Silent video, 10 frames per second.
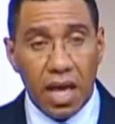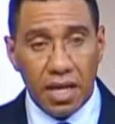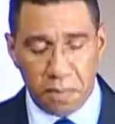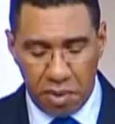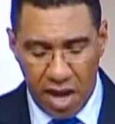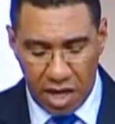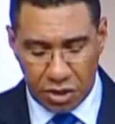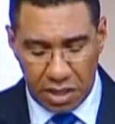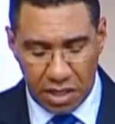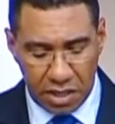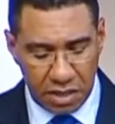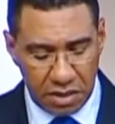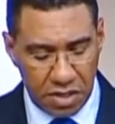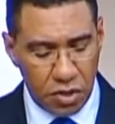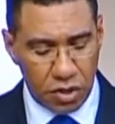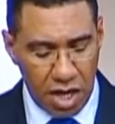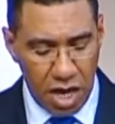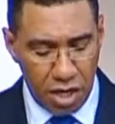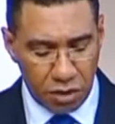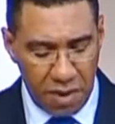and impartially
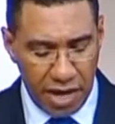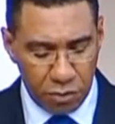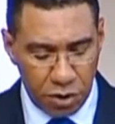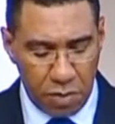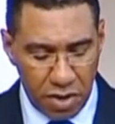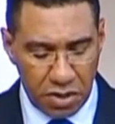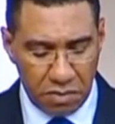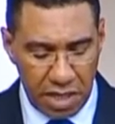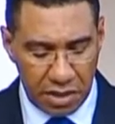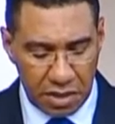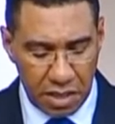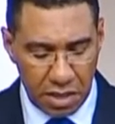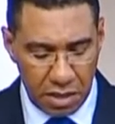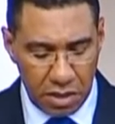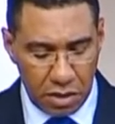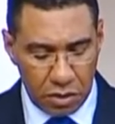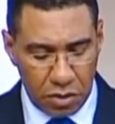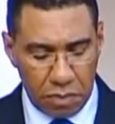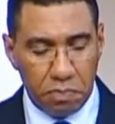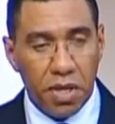discharge my responsibility
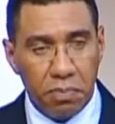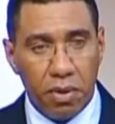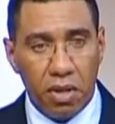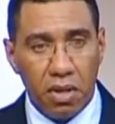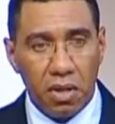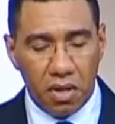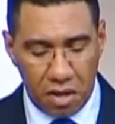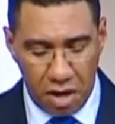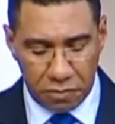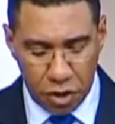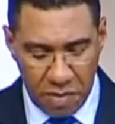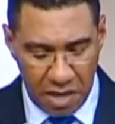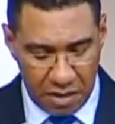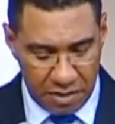to the people of Jamaica.